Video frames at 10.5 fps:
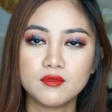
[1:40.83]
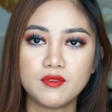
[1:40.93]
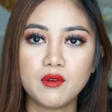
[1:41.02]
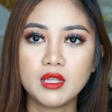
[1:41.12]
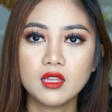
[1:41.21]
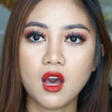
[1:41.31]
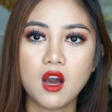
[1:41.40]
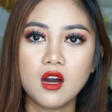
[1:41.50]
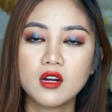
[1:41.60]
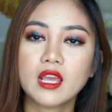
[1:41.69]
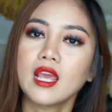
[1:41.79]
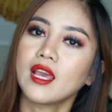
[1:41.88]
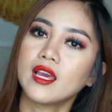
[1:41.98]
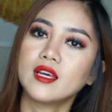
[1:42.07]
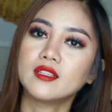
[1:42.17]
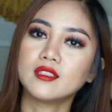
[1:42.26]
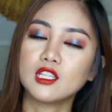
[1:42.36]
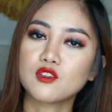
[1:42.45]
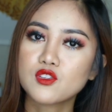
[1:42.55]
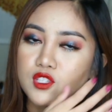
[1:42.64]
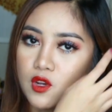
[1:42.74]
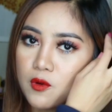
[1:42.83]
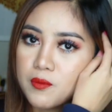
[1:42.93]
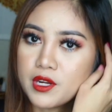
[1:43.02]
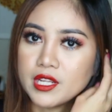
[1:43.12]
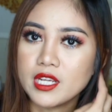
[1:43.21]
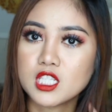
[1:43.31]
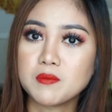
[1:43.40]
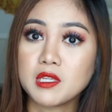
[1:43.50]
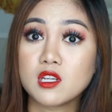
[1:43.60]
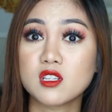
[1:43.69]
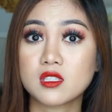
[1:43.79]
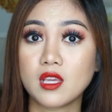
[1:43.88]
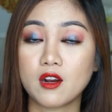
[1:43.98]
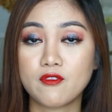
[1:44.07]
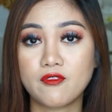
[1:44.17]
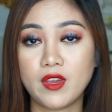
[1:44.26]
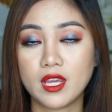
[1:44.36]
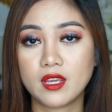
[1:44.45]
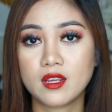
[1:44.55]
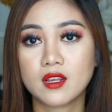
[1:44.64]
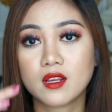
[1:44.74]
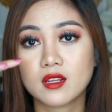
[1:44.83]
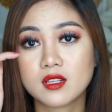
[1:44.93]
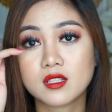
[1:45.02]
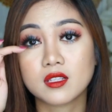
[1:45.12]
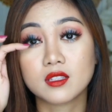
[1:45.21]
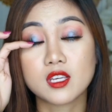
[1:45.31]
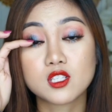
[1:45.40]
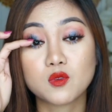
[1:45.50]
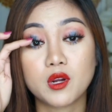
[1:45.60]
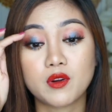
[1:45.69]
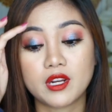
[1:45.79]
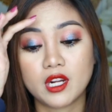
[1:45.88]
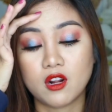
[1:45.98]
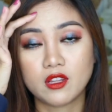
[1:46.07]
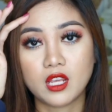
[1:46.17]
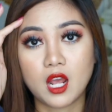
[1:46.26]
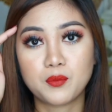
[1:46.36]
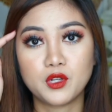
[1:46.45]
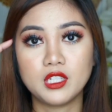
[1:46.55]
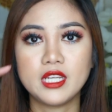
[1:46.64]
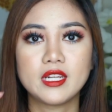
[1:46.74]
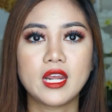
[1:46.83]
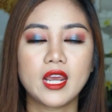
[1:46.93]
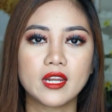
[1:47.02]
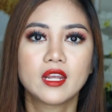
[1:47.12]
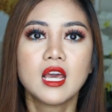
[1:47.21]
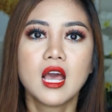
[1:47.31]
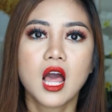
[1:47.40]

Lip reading: very long, and they look so pretty. It's because they are fake. This one right here on the upper lid, and